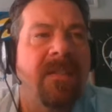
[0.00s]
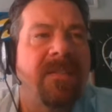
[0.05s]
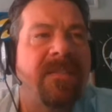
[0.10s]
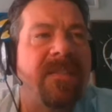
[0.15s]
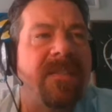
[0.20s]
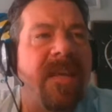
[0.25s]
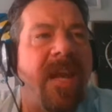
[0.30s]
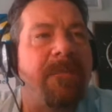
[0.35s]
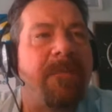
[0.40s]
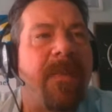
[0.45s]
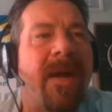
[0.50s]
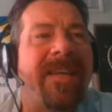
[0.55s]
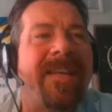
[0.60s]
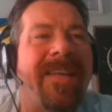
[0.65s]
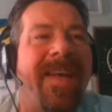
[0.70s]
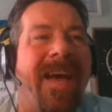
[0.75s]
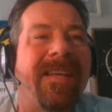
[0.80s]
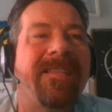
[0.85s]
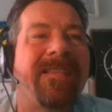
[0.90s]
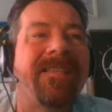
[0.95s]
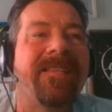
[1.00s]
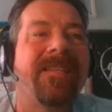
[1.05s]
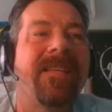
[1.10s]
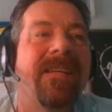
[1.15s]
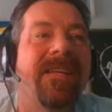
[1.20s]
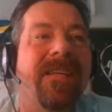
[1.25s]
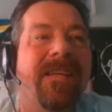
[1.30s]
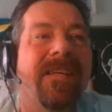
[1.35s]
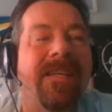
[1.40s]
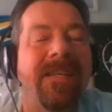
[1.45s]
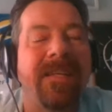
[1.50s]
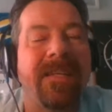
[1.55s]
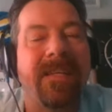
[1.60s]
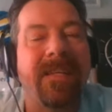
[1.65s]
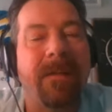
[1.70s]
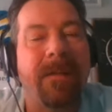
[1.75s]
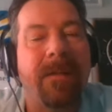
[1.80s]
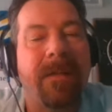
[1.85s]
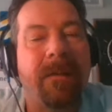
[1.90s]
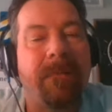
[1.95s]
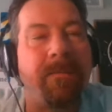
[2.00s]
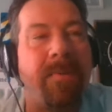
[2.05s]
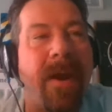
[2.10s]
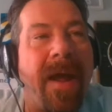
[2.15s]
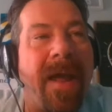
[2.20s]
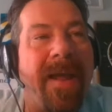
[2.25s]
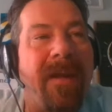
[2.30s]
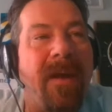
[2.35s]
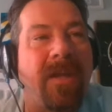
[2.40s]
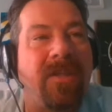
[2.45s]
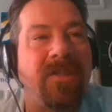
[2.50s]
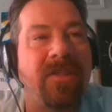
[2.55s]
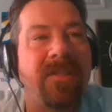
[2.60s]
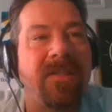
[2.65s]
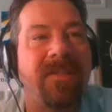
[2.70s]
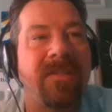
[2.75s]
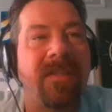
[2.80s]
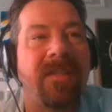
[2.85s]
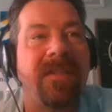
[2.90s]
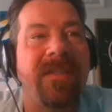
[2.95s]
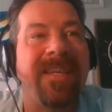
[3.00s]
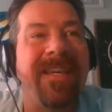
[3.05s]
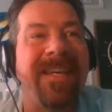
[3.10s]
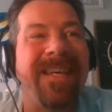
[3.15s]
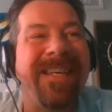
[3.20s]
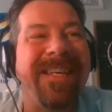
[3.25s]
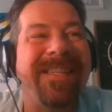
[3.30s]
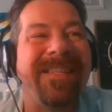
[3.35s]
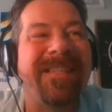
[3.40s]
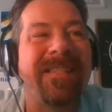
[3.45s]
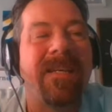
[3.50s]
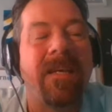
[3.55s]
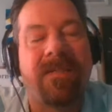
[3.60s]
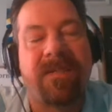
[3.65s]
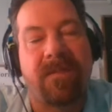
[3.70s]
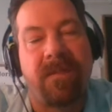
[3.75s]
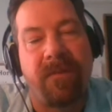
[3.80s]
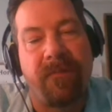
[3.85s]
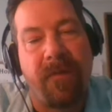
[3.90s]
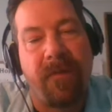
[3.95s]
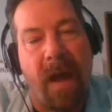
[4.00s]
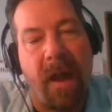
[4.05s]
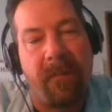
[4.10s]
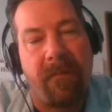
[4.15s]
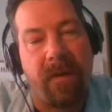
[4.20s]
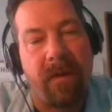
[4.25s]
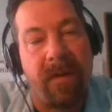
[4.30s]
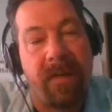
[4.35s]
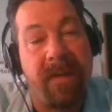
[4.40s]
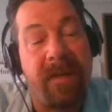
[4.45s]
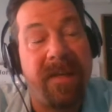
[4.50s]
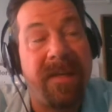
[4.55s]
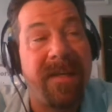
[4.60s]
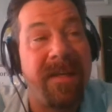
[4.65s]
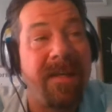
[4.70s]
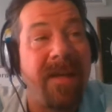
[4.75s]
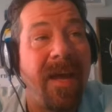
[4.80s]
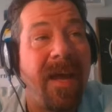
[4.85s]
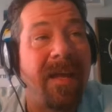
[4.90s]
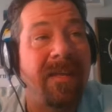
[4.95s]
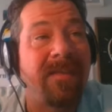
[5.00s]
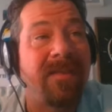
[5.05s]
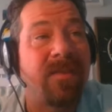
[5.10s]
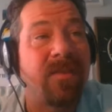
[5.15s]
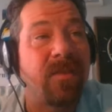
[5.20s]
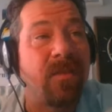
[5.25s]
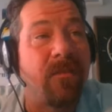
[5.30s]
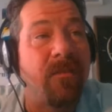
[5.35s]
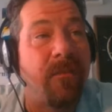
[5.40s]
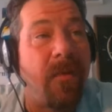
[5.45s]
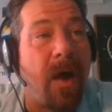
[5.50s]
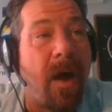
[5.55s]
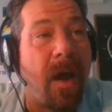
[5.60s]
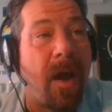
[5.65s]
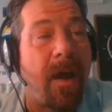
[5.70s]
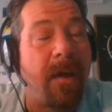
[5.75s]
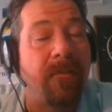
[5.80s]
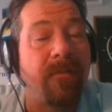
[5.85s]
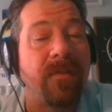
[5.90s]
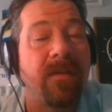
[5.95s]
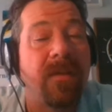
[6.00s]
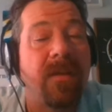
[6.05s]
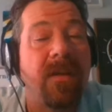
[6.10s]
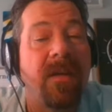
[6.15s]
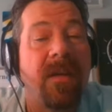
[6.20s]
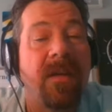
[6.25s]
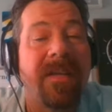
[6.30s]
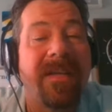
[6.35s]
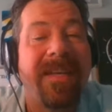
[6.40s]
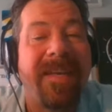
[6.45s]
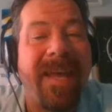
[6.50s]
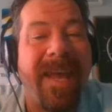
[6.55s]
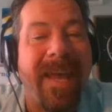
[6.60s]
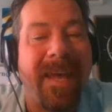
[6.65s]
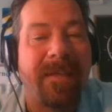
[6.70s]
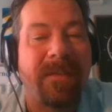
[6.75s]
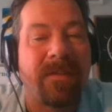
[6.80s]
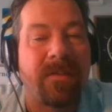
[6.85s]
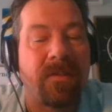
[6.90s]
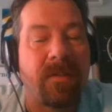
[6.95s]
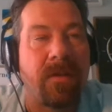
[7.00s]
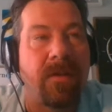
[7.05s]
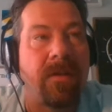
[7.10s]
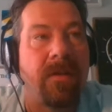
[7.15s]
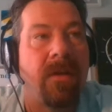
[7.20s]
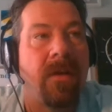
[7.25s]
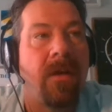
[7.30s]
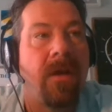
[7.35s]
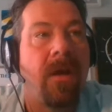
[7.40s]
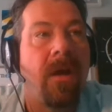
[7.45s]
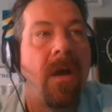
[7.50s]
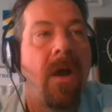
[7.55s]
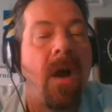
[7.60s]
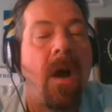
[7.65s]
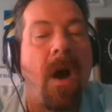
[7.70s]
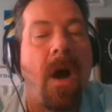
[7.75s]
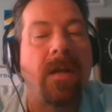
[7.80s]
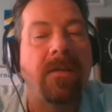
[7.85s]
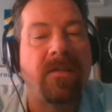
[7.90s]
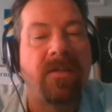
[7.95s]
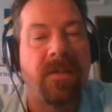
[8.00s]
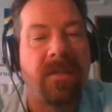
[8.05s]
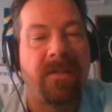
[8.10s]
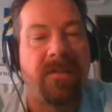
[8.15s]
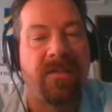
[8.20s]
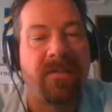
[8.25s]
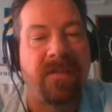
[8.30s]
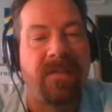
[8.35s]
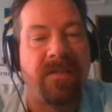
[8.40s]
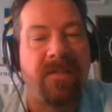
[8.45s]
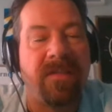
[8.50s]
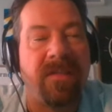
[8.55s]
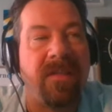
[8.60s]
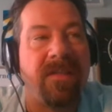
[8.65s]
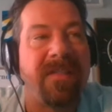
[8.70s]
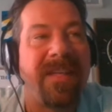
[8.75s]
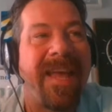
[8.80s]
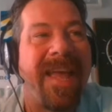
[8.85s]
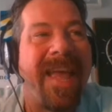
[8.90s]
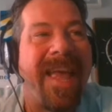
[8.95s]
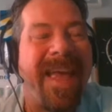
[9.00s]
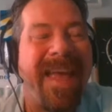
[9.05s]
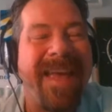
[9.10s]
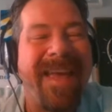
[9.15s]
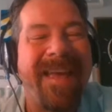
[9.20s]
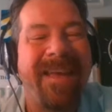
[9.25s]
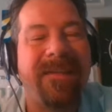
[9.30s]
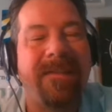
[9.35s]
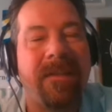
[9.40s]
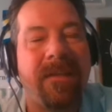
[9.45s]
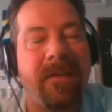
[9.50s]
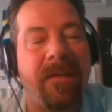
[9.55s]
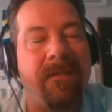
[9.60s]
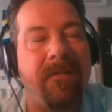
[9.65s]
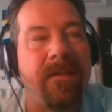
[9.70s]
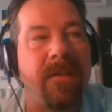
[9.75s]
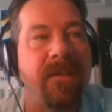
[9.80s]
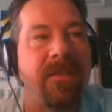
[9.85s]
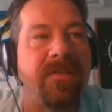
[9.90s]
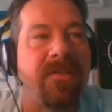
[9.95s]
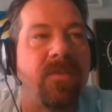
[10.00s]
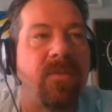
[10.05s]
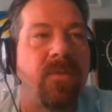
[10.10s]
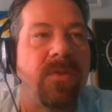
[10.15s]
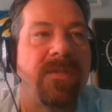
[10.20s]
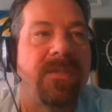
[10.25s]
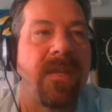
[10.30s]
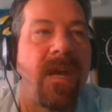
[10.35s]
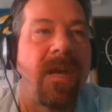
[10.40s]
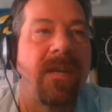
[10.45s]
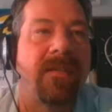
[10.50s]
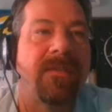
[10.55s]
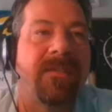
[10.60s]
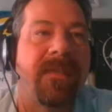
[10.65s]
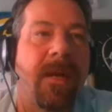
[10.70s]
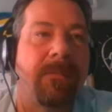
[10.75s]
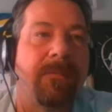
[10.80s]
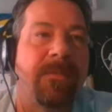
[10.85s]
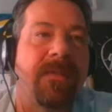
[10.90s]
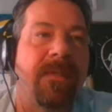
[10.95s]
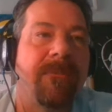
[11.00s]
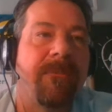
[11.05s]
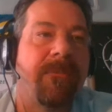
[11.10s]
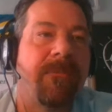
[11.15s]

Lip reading: Today, my guest, Brad Hutchinson, is a survivor. He has survived cancer, Hodgkin's disease, and even a suicide attempt.